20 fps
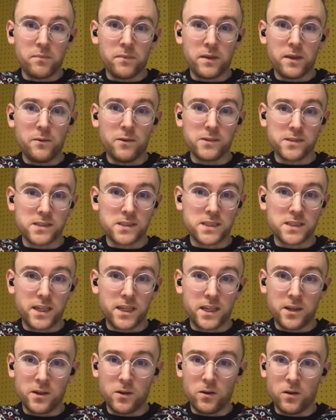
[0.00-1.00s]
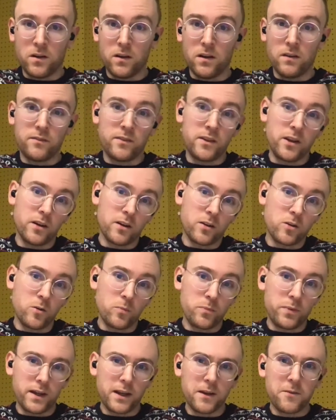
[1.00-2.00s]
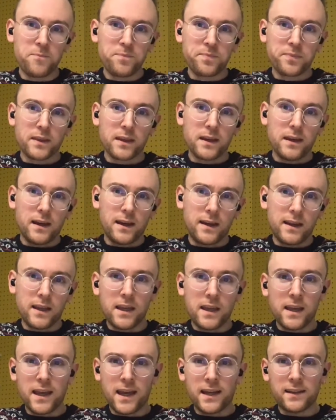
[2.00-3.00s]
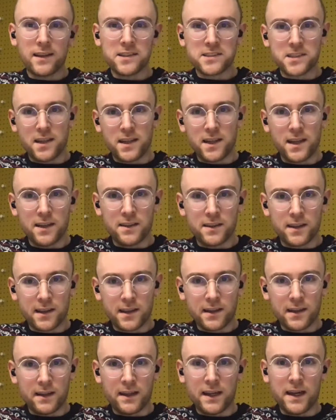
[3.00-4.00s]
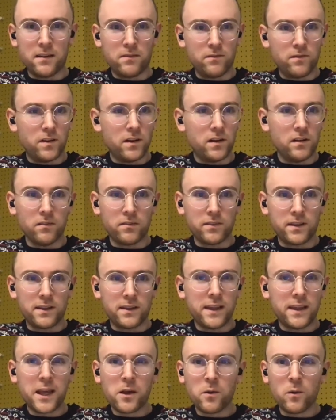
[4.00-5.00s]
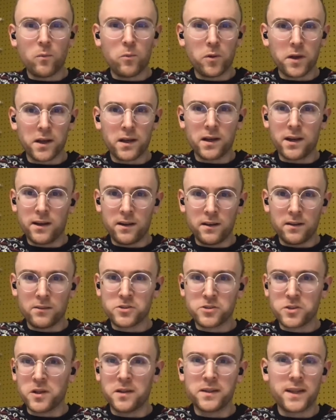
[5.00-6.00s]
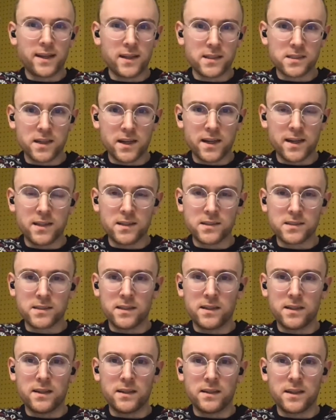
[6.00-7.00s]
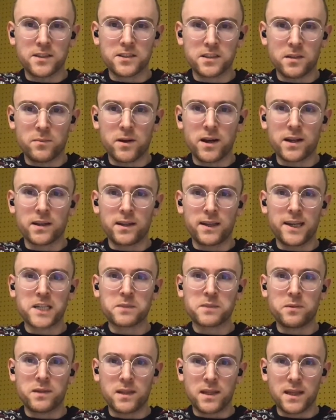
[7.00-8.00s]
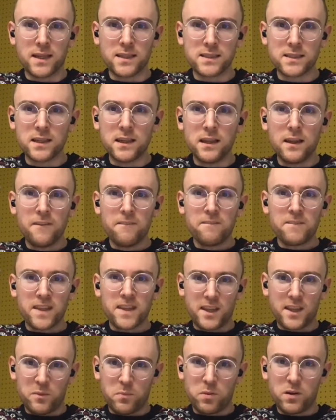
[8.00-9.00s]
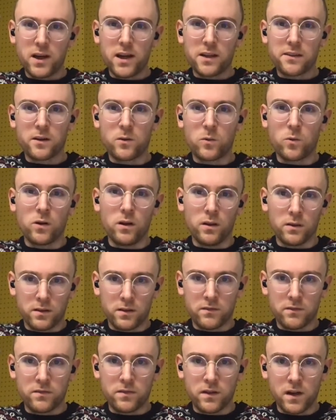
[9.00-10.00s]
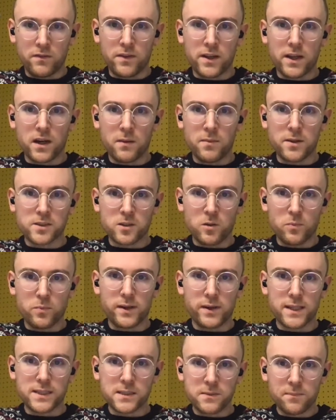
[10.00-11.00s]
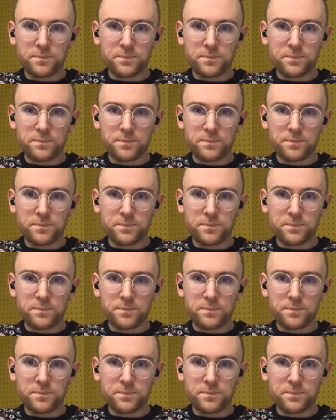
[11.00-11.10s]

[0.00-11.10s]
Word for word: He was the CEO of the other company, and he he had this idea to get involved, to take what we had learned through our data science and our digital marketing expertise, and apply it to the world of of e-commerce companies.